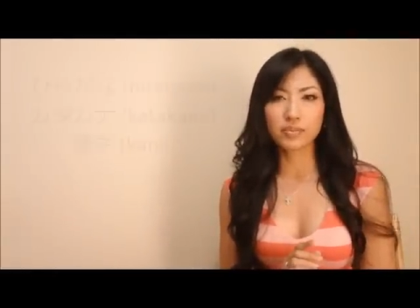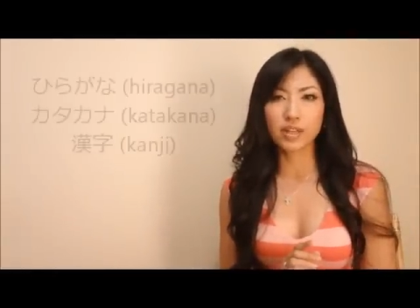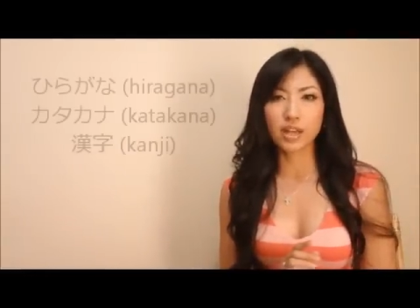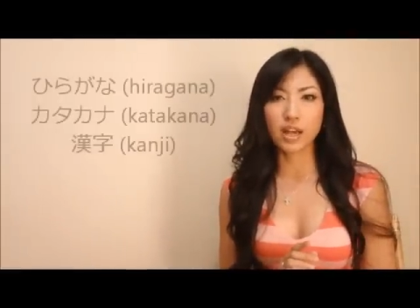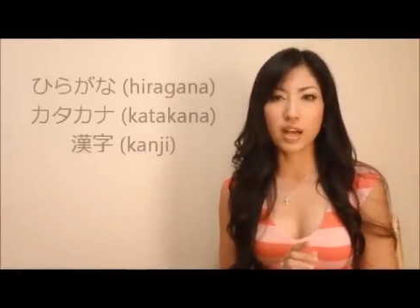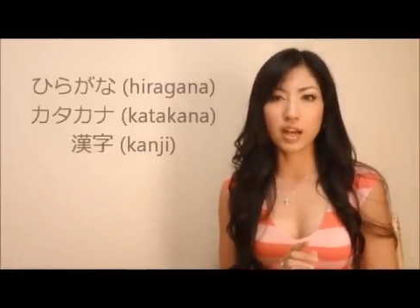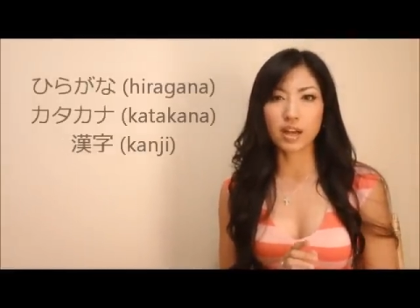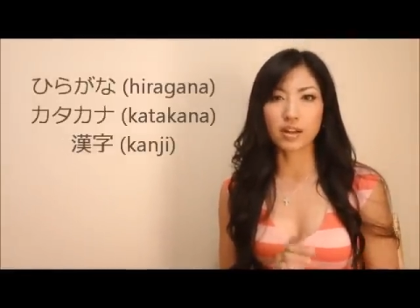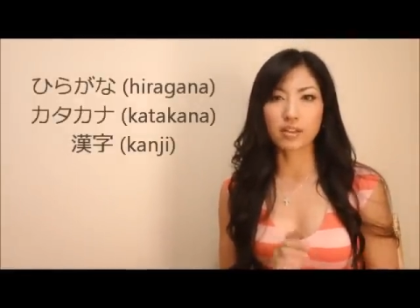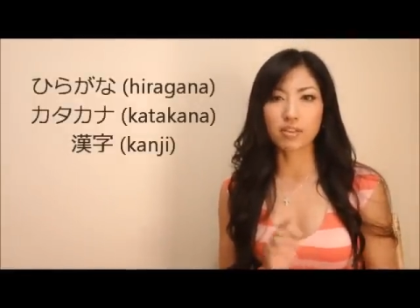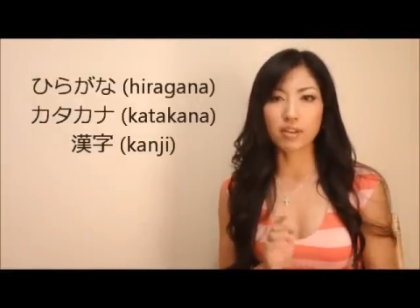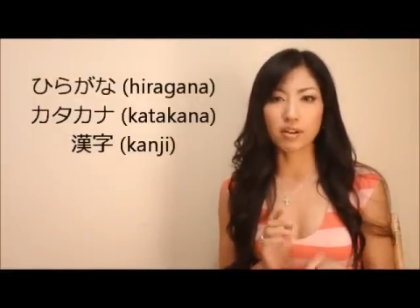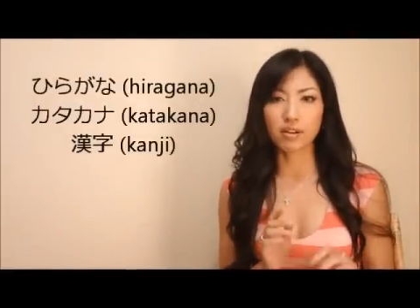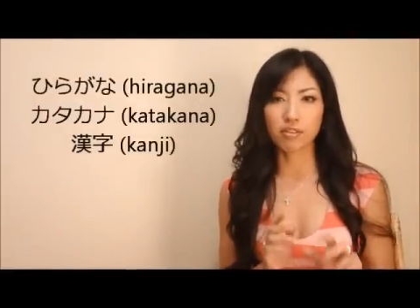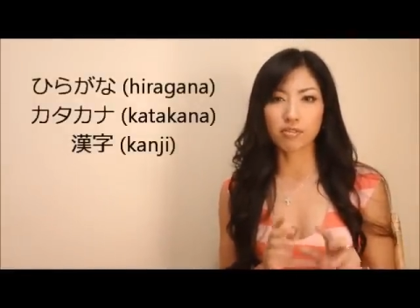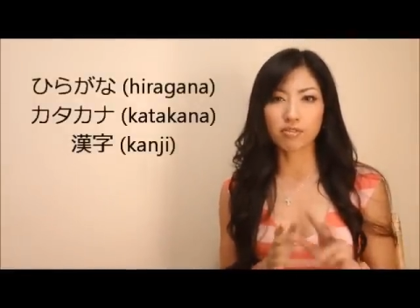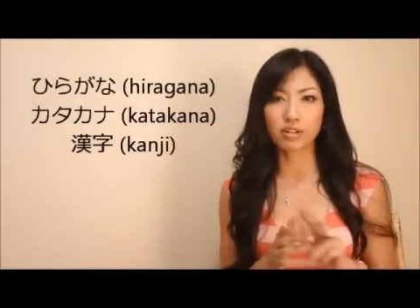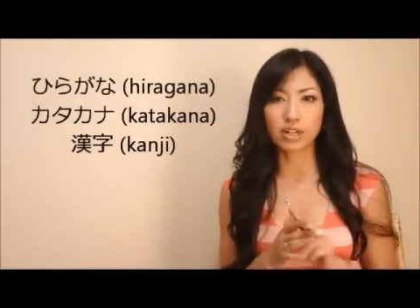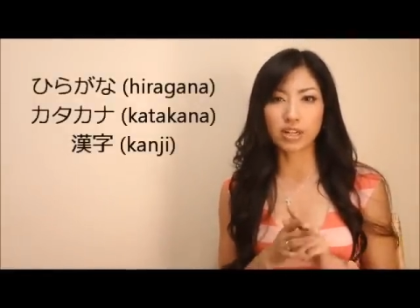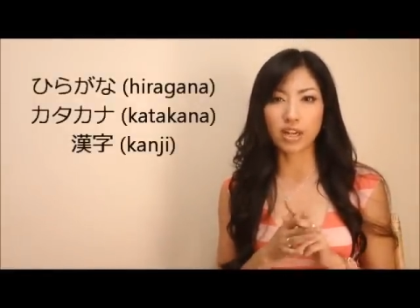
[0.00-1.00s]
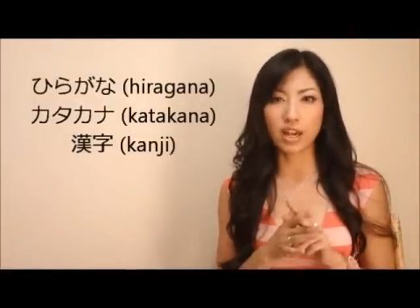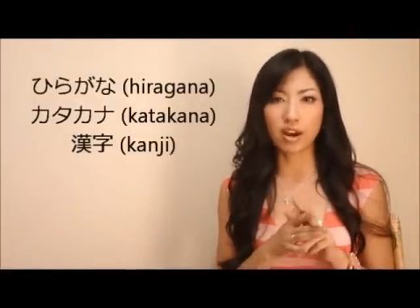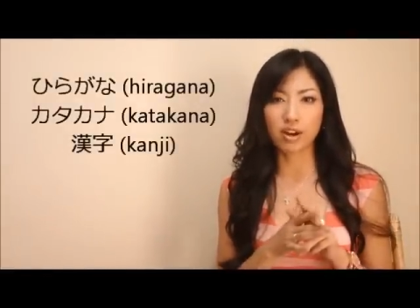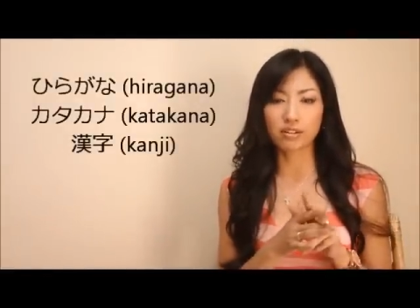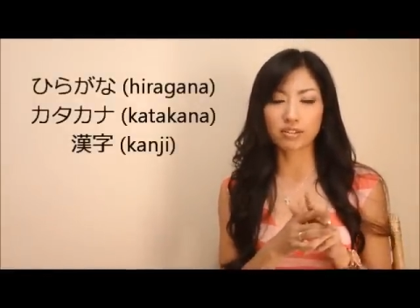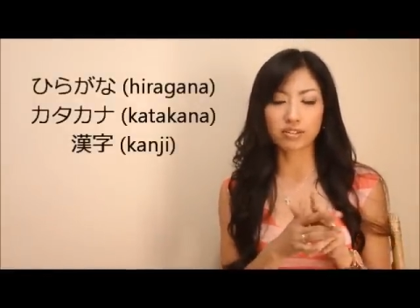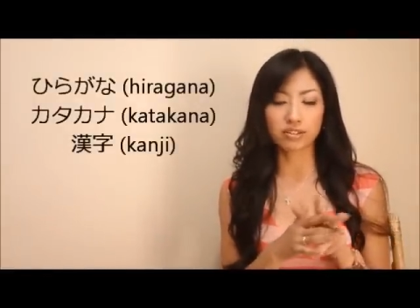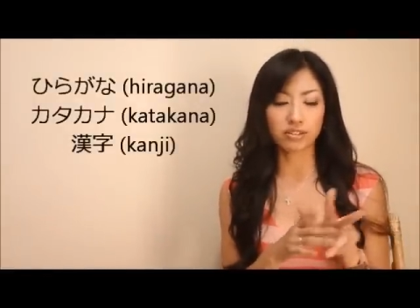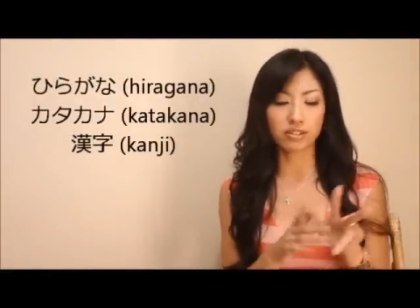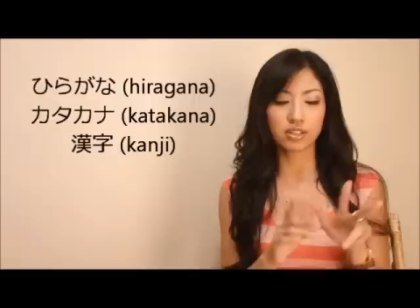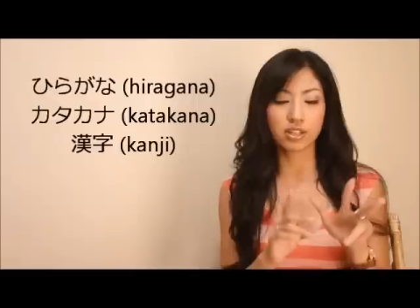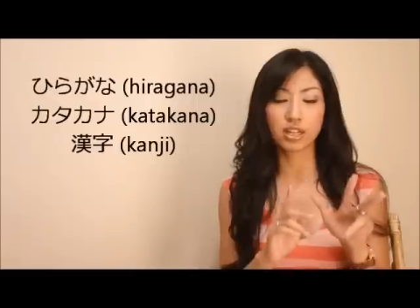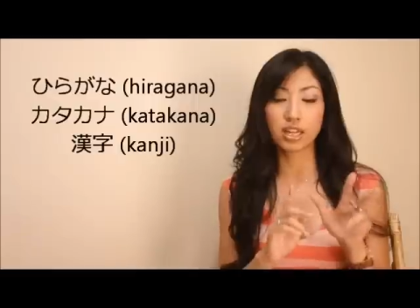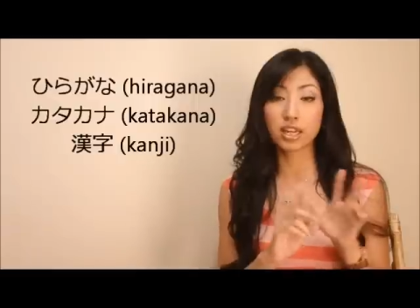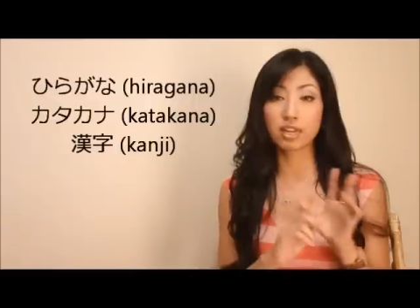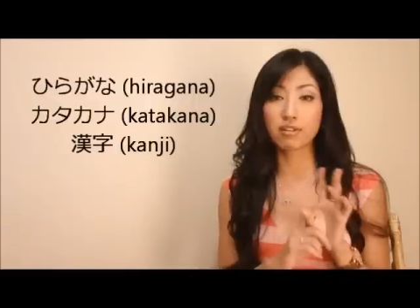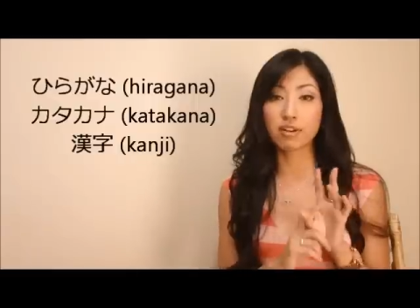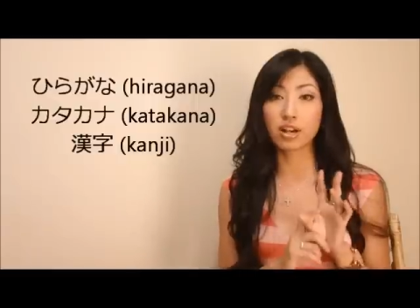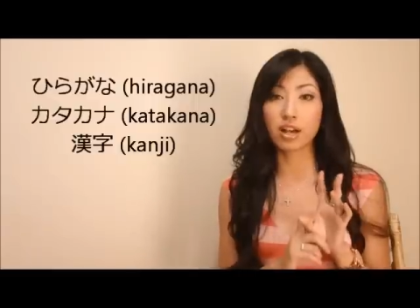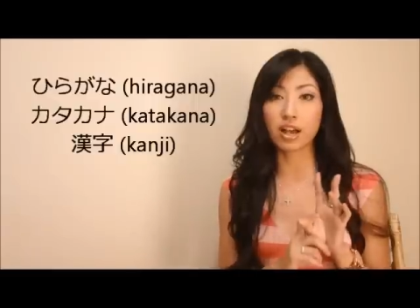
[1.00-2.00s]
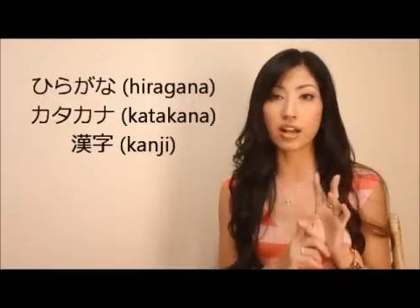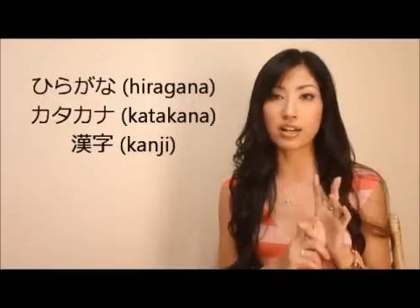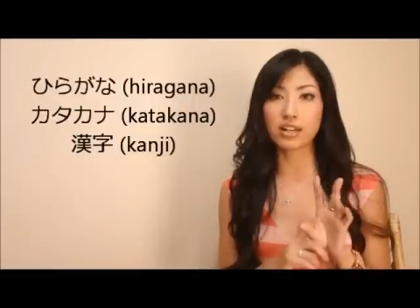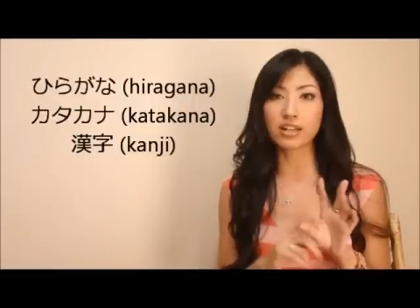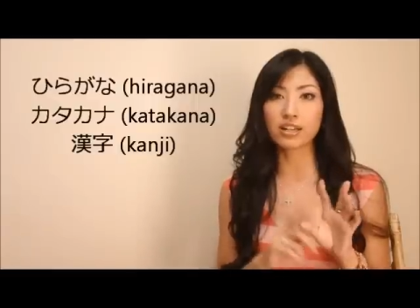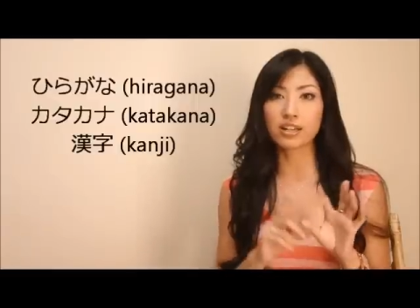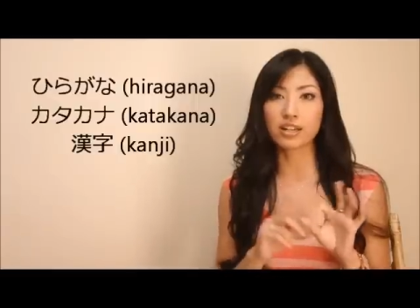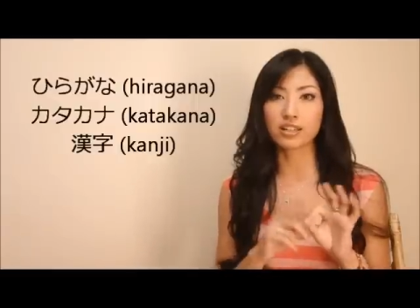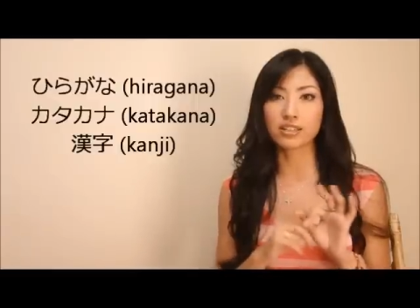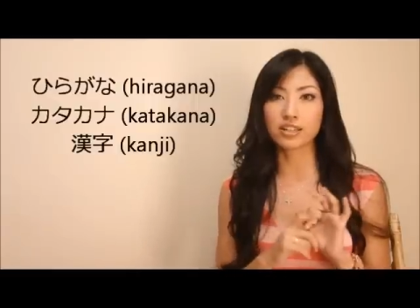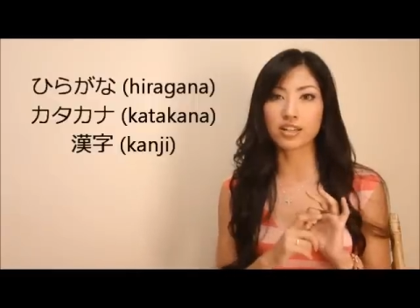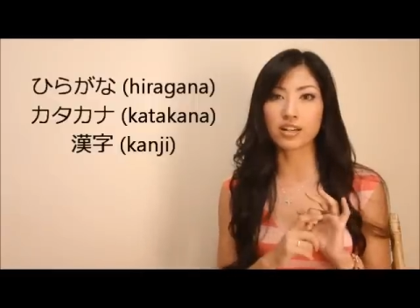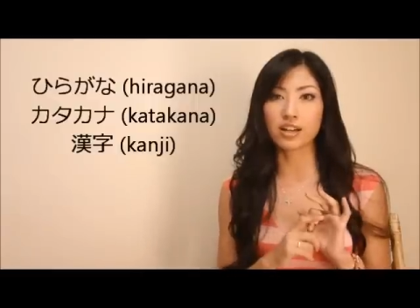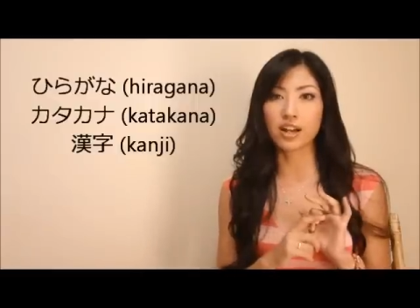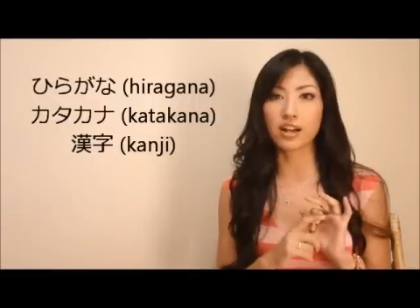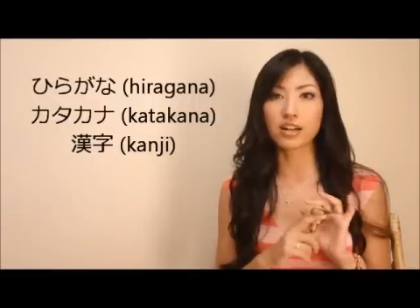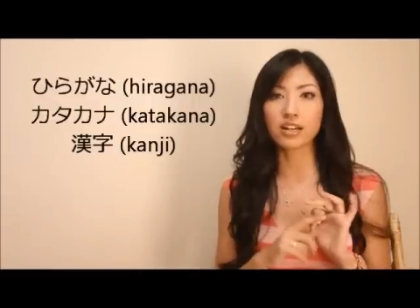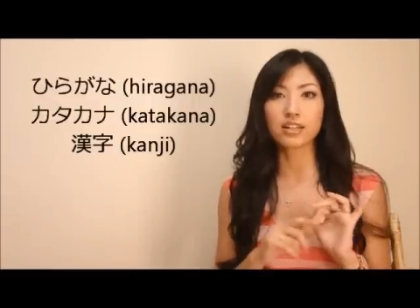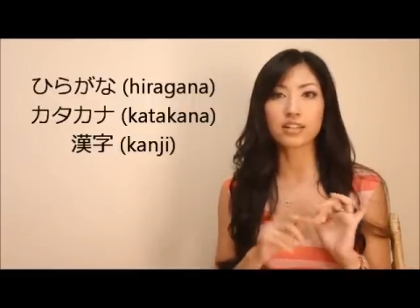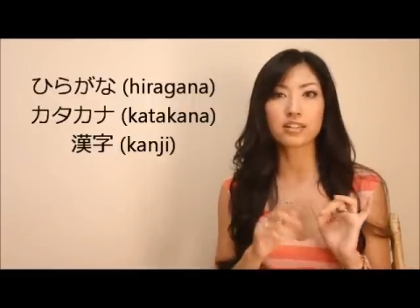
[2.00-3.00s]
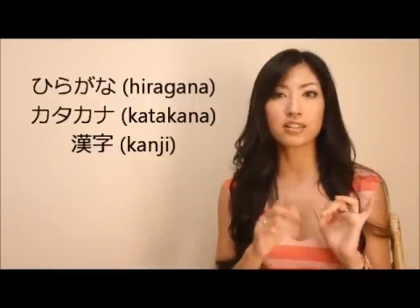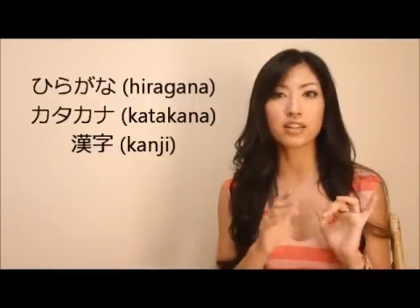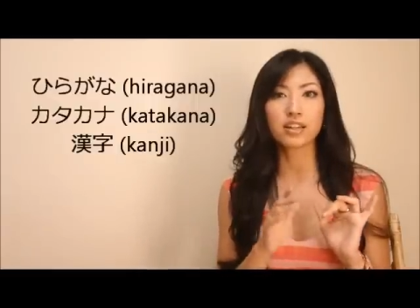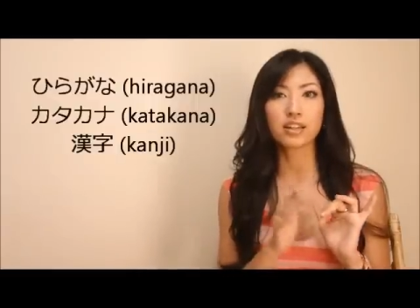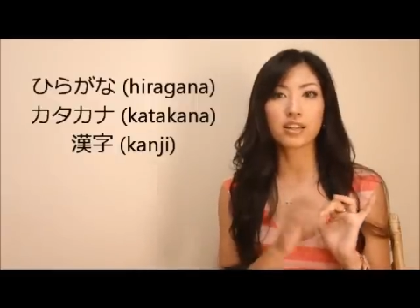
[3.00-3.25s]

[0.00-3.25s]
There are 3 characters: hiragana, katakana,